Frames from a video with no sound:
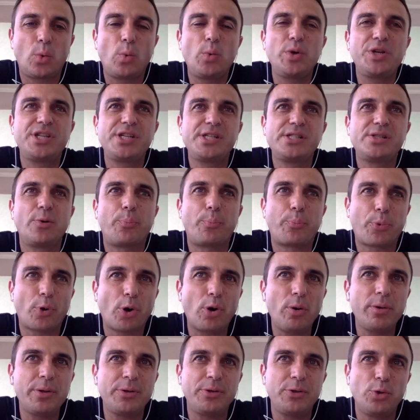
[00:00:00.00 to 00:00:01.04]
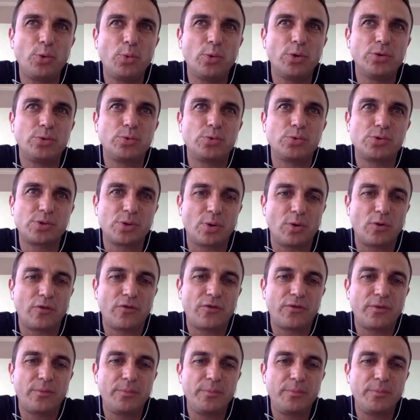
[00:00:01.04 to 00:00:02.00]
which is the problem you want to solve.